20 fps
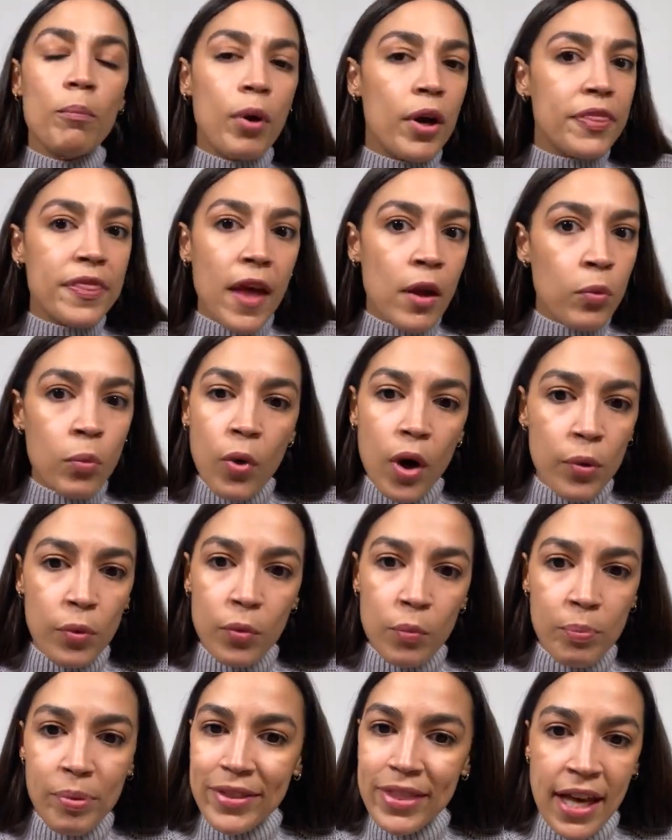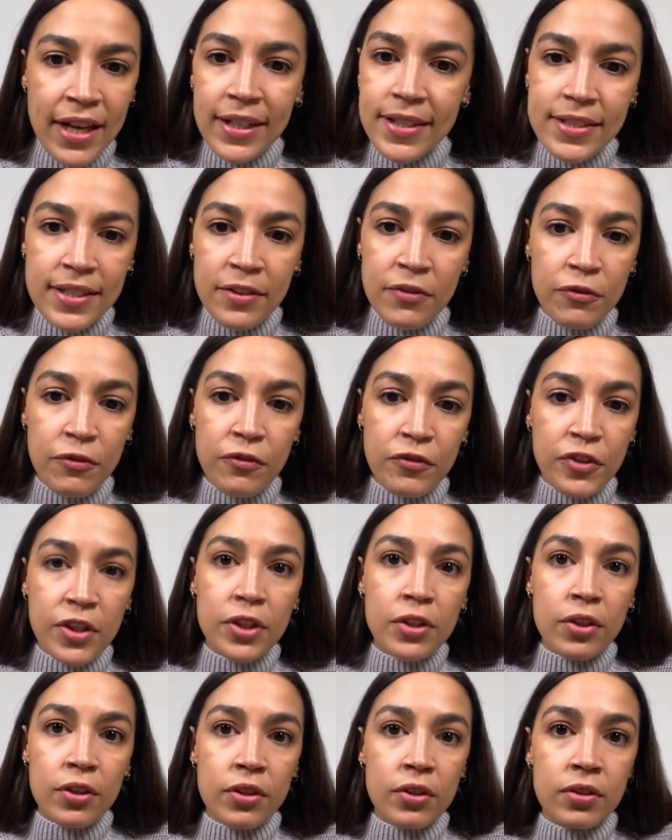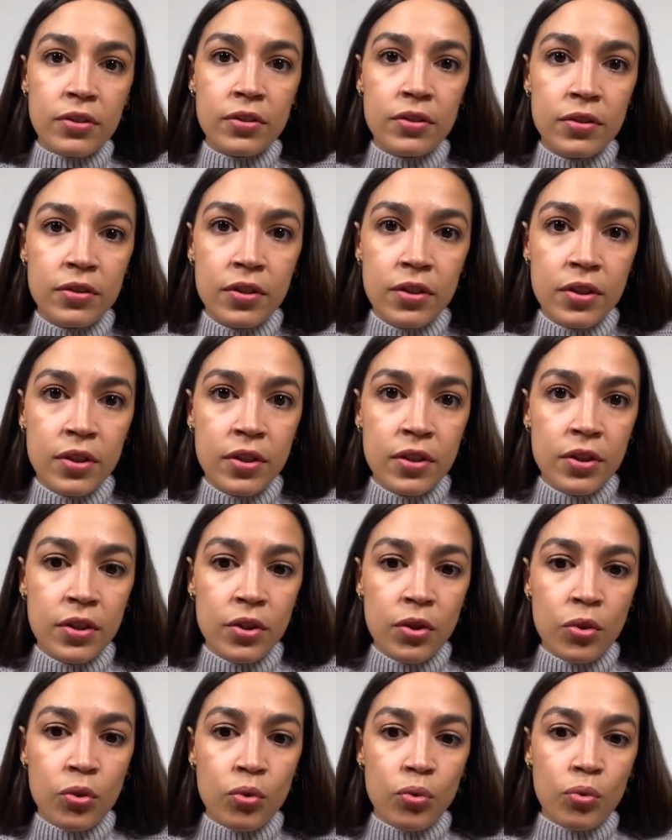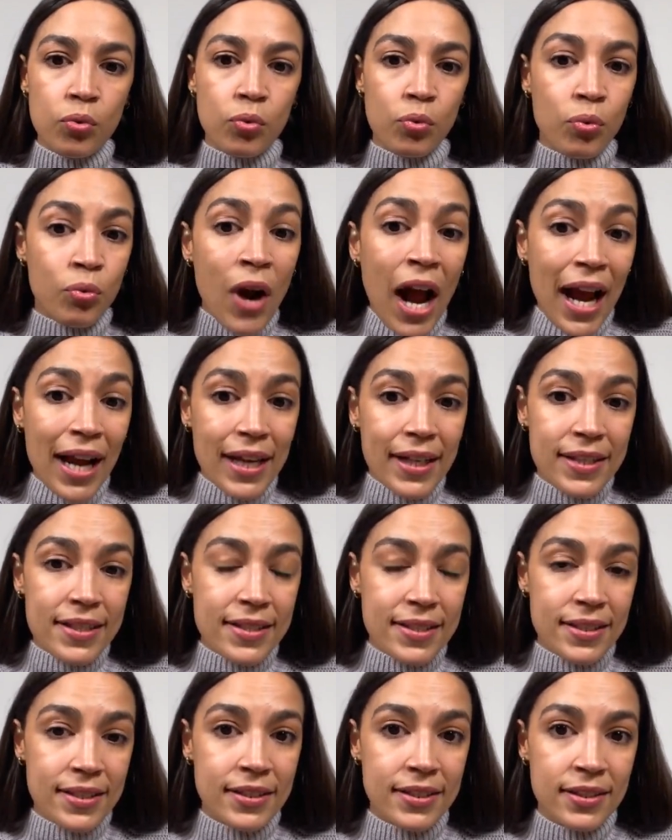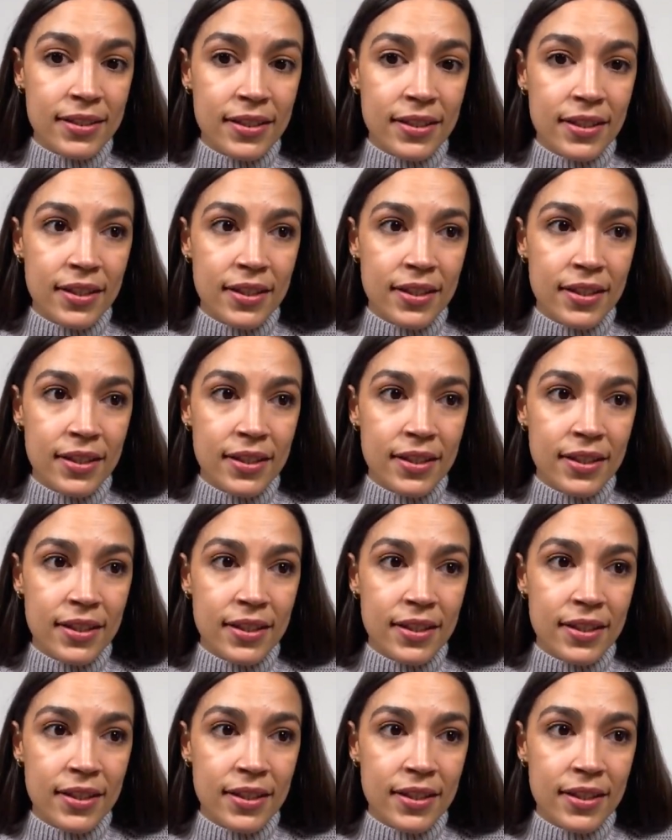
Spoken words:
But then it didn't feel right.